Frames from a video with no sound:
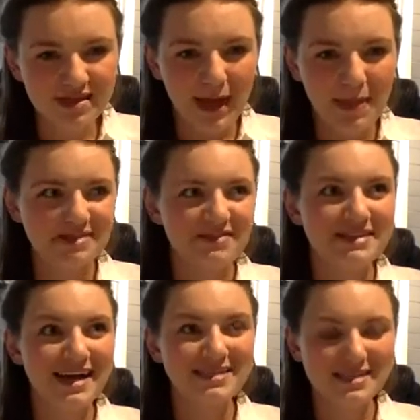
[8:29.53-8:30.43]
And there's a
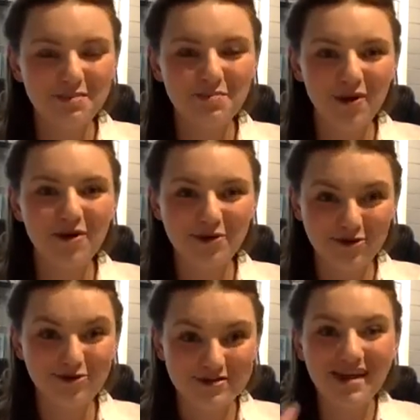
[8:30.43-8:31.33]
fantastic book
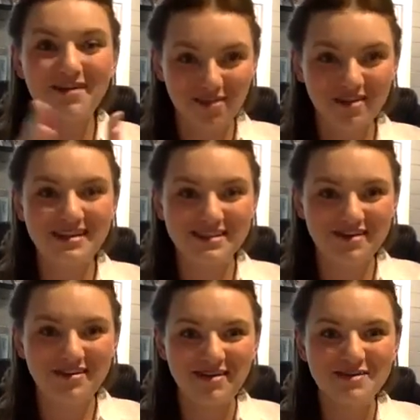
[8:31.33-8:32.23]
called Everything is
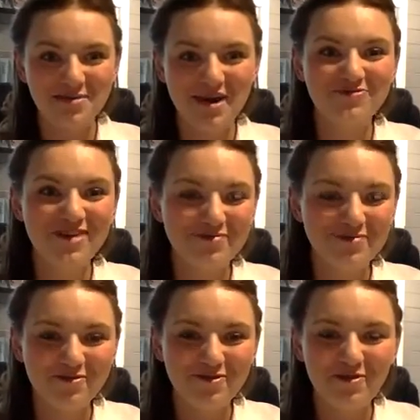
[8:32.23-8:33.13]
Figure Outable that I've read
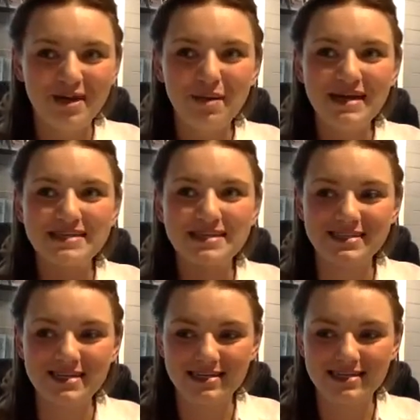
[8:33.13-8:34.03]
before, and it basically
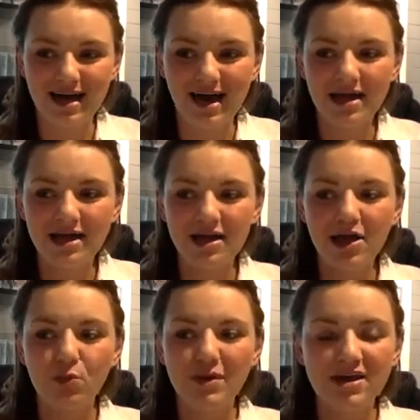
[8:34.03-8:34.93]
says that
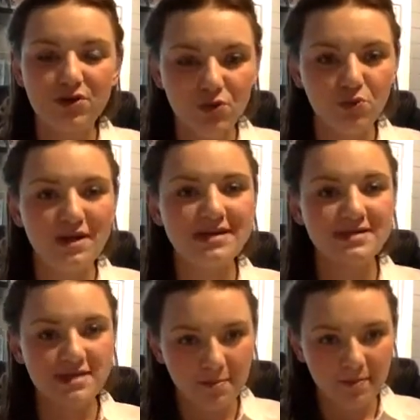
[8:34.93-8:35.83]
we can always
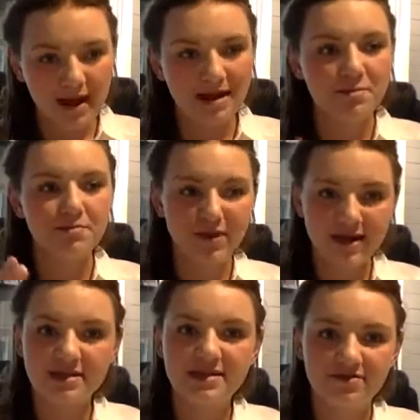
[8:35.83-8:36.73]
sit back and
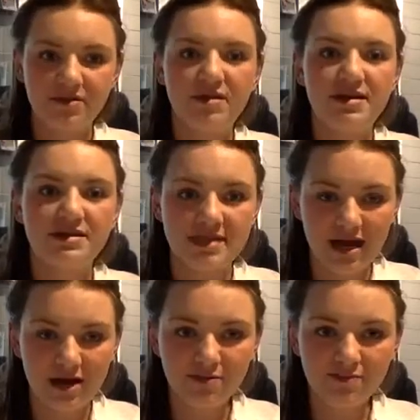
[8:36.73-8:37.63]
break different things
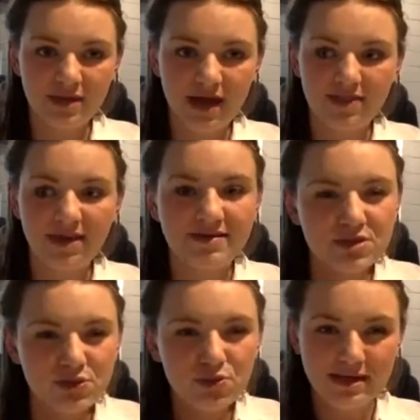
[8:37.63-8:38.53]
down, and there is
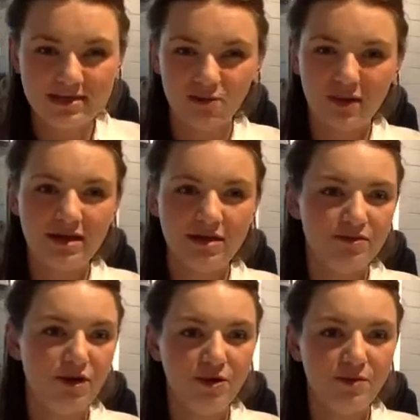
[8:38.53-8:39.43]
always a way
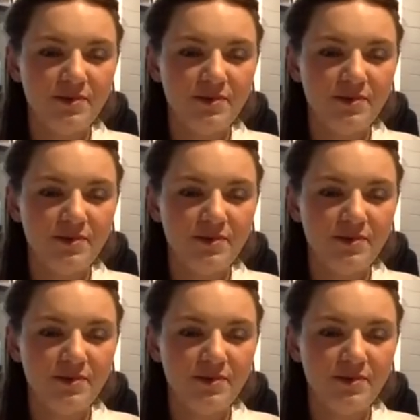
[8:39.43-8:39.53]
through.